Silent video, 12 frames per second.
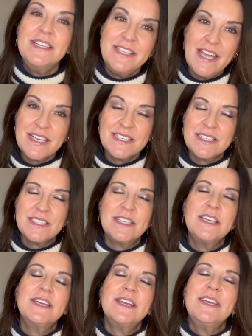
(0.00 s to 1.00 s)
Next
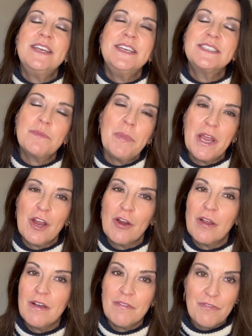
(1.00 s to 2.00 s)
is a
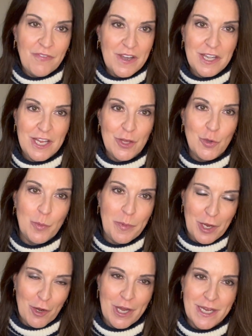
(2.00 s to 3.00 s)
pair of Fendi hoop
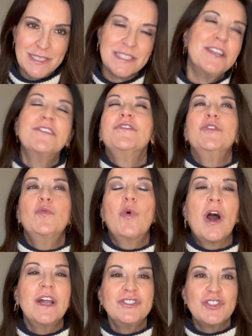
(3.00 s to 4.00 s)
earrings. And if you
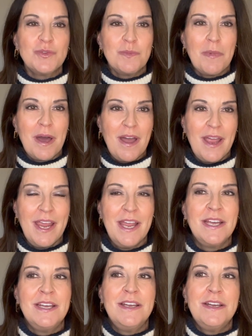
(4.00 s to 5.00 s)
watched my
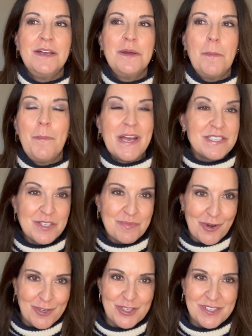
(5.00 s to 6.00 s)
best
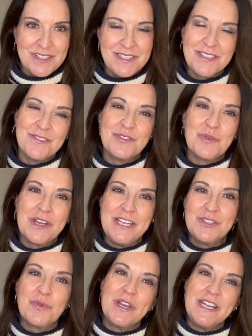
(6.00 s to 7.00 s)
purchases of
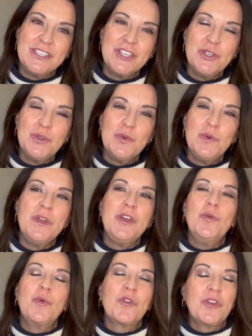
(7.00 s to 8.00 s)
2022,
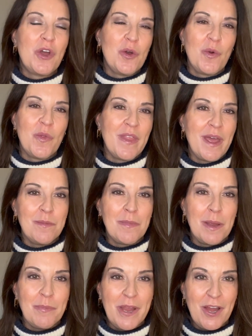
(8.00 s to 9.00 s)
you will know that
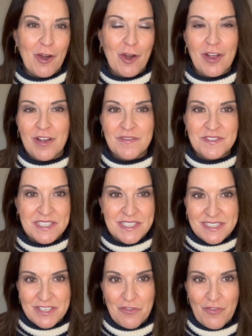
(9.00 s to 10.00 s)
my pair of
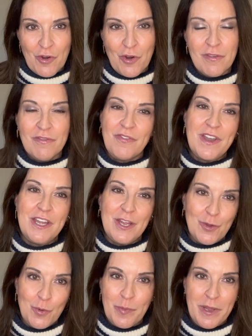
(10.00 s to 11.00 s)
silver
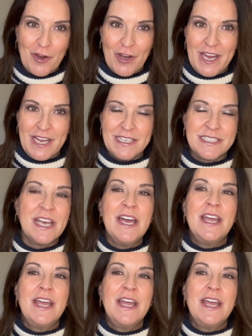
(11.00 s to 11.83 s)
Fendi hoop earrings